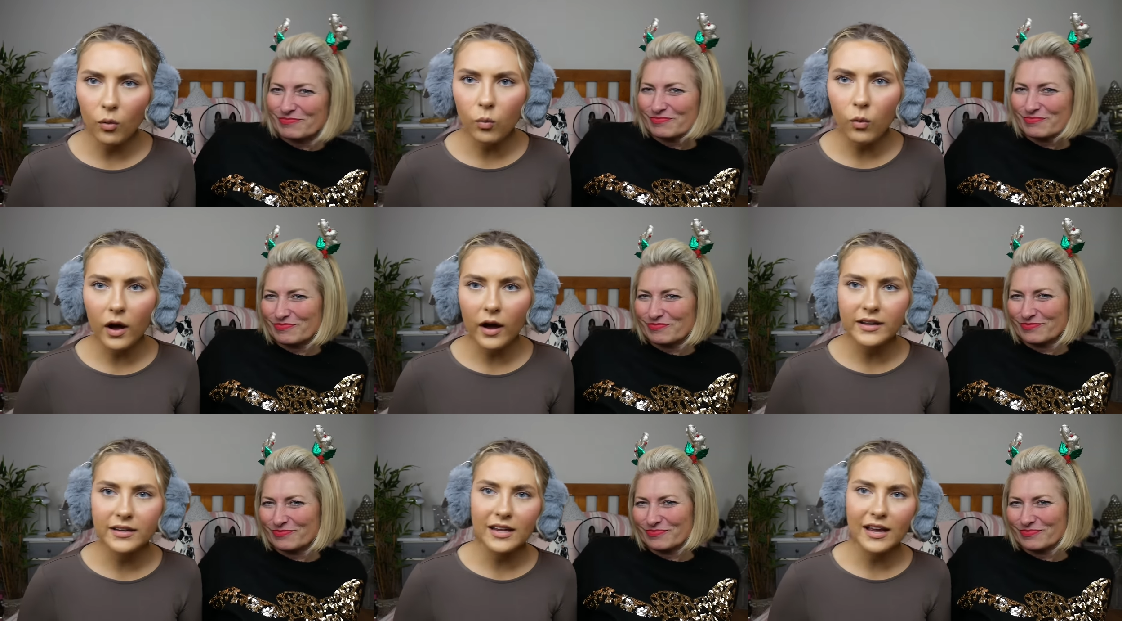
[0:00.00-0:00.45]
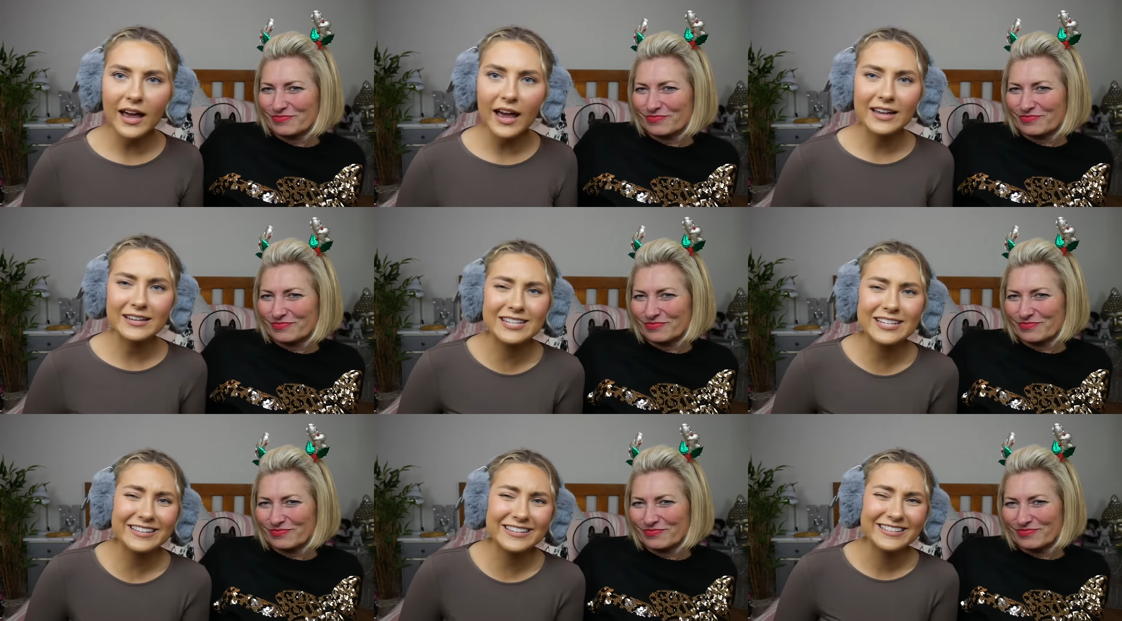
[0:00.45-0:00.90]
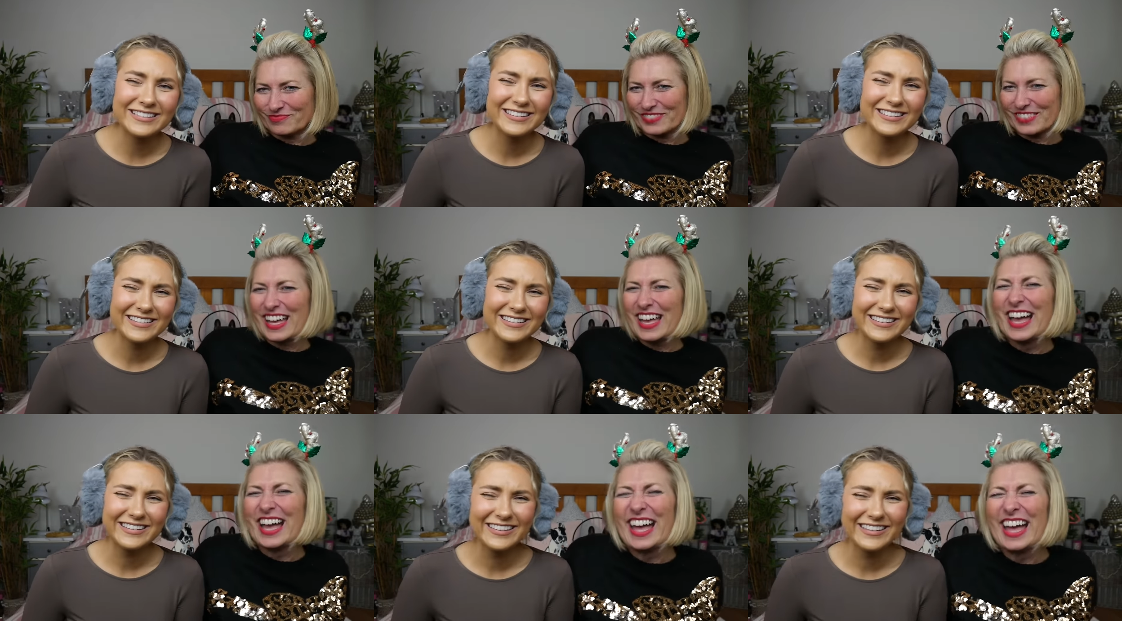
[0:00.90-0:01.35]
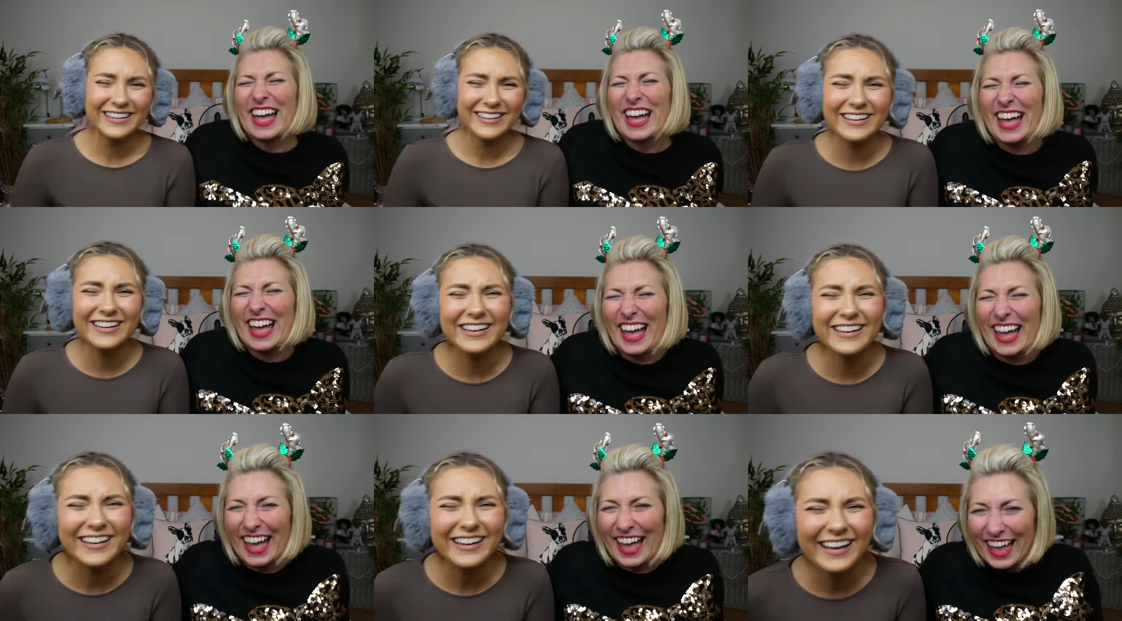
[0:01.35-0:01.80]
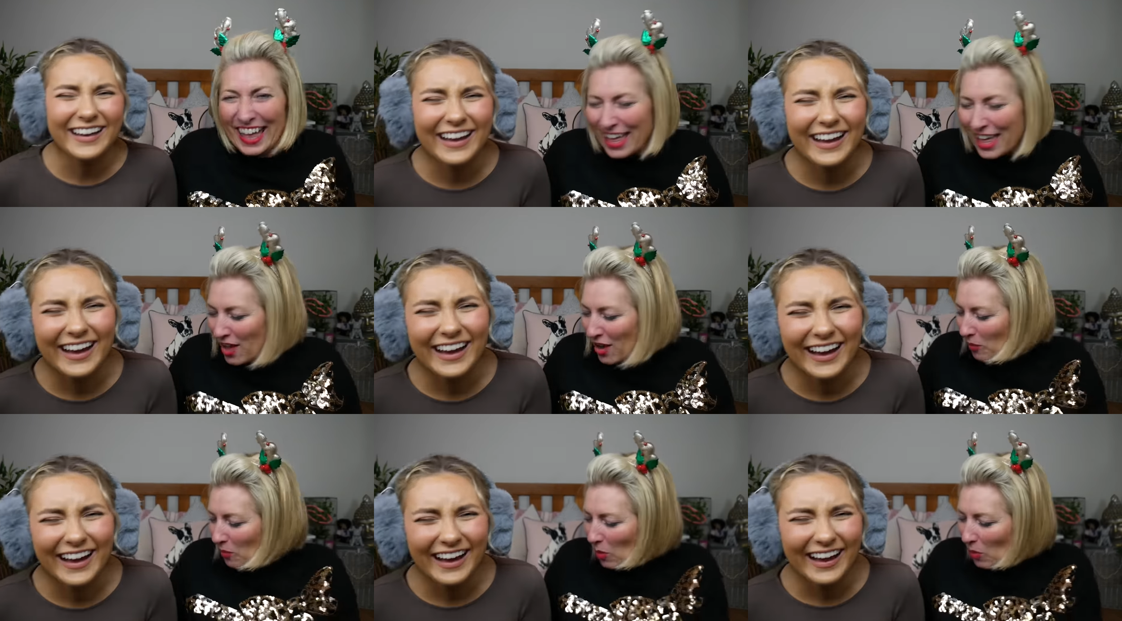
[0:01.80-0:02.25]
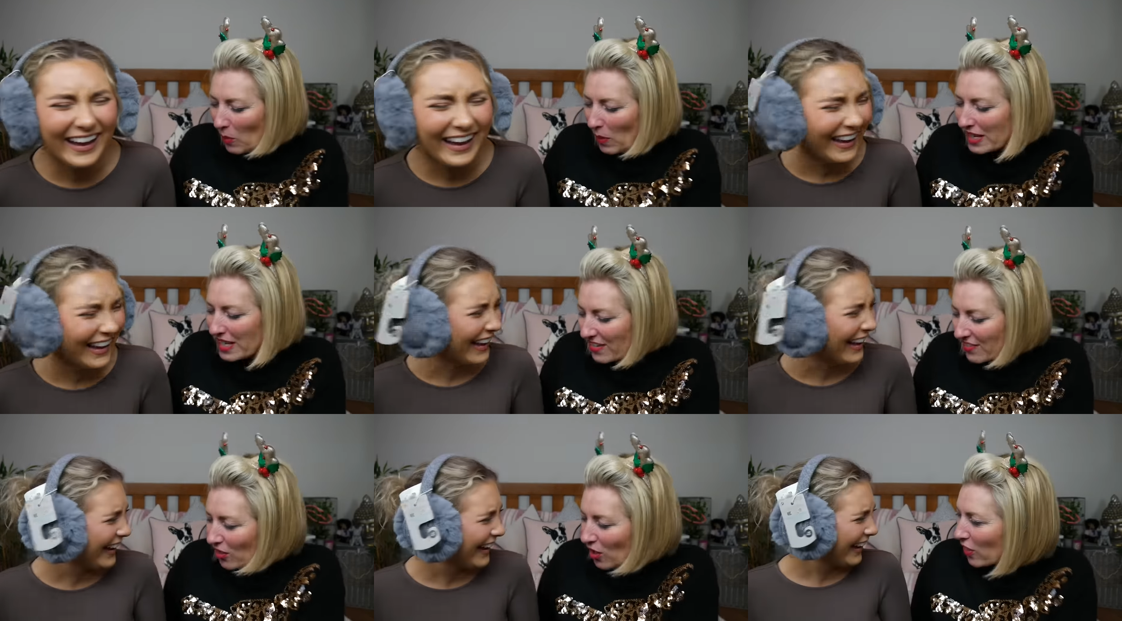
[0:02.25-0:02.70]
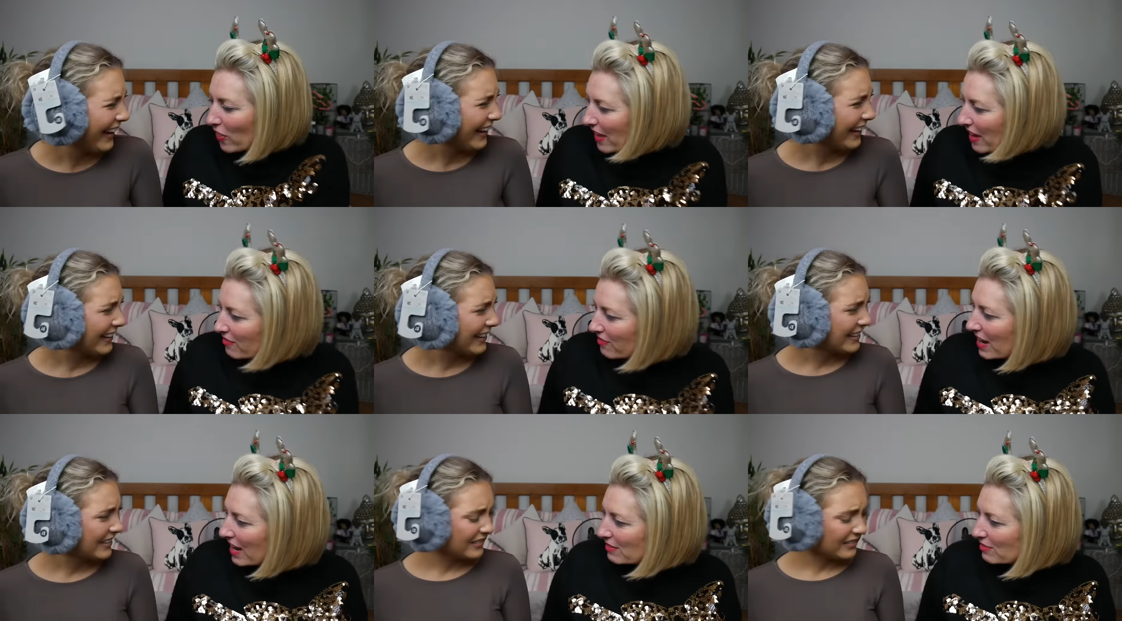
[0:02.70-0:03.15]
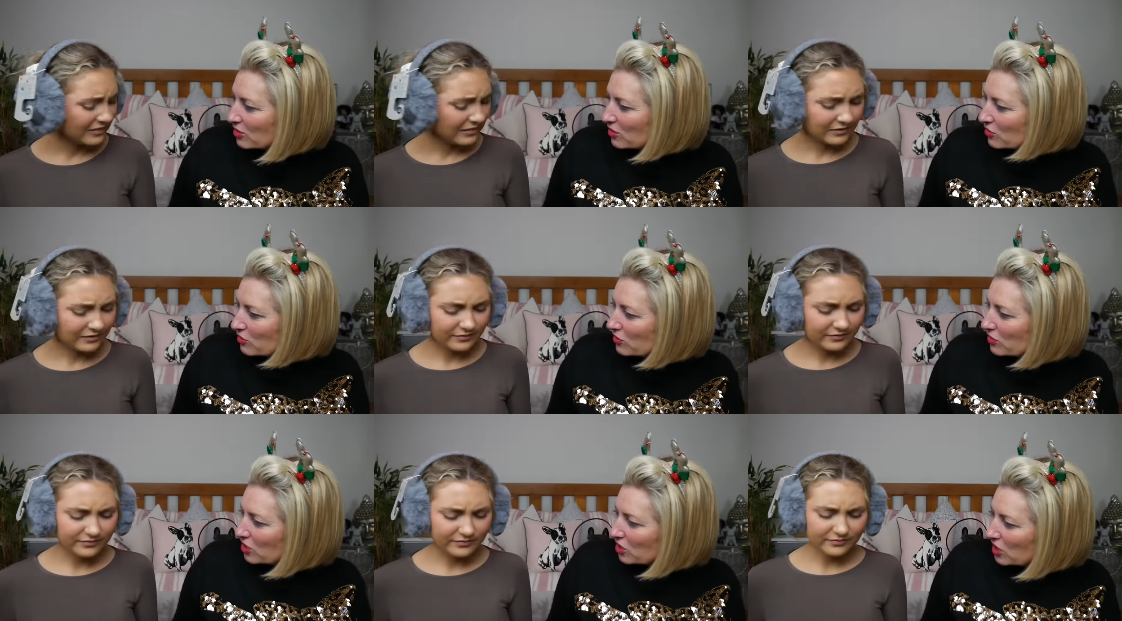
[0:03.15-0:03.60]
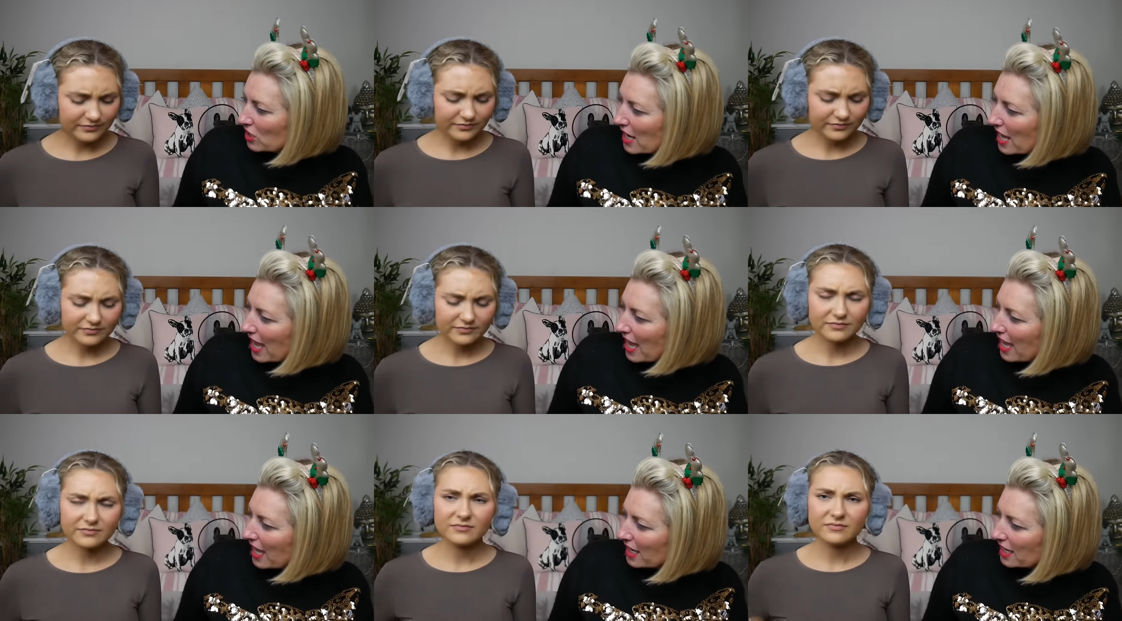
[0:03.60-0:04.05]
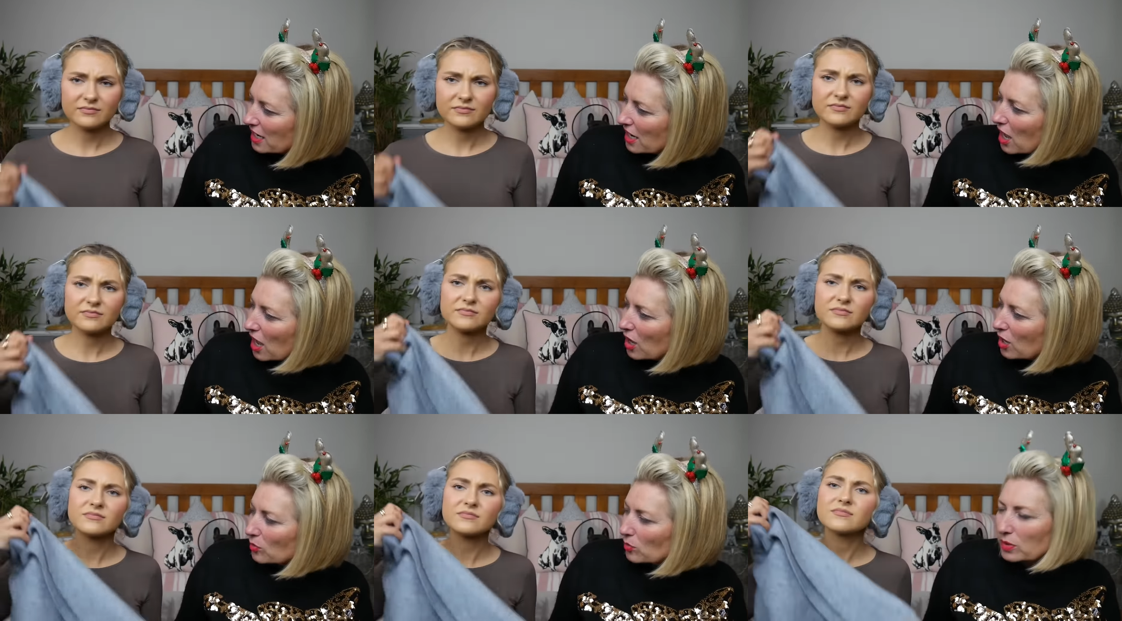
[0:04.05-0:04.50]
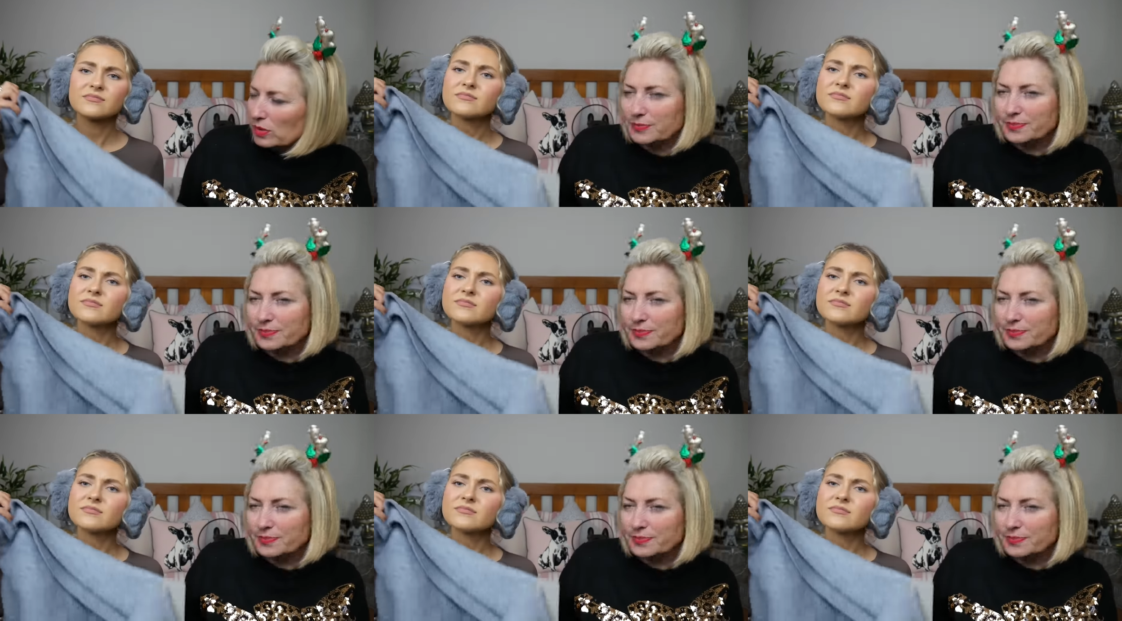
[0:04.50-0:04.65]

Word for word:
Speaker 1: wide head? Well, when you've got that round your neck, no.